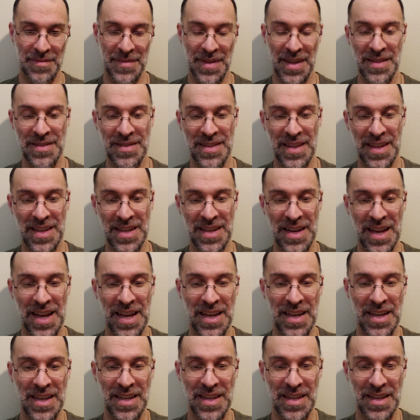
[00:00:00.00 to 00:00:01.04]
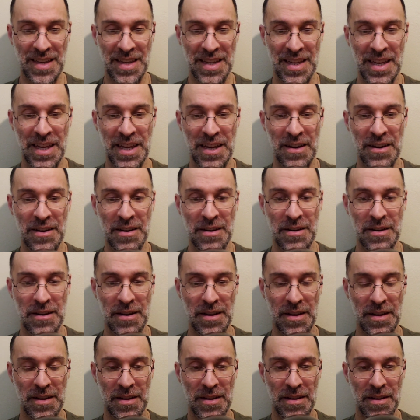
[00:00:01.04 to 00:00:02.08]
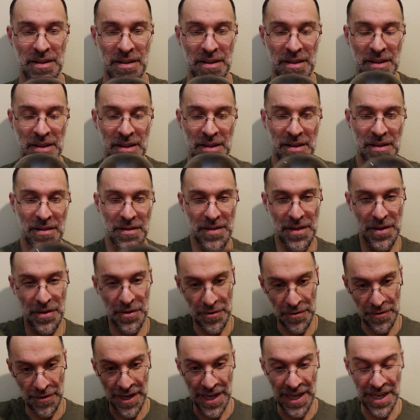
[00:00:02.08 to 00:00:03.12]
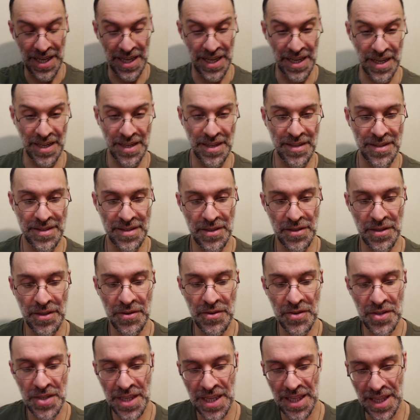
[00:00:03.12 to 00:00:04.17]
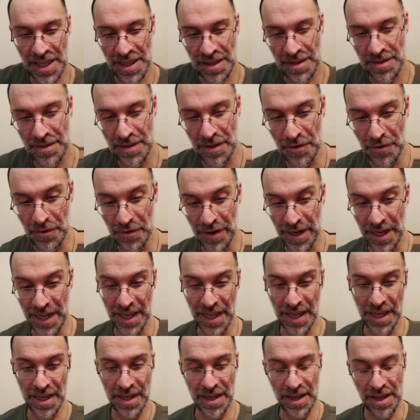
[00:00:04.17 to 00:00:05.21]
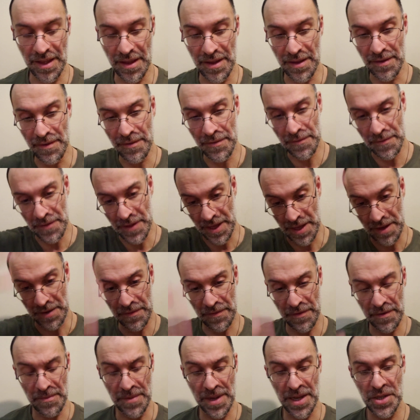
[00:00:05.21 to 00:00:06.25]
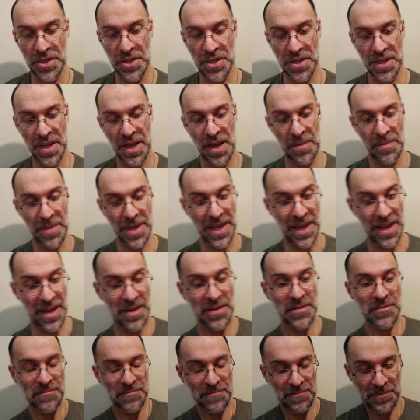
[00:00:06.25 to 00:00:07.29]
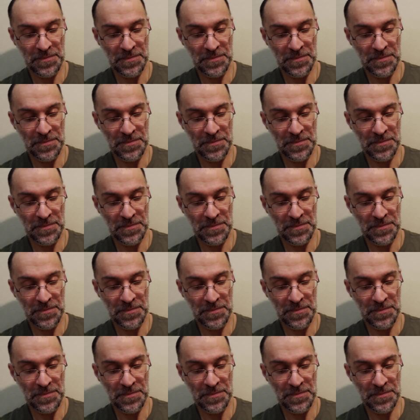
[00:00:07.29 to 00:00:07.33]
And then I hear the greeting. So usually the greeting of the information coming in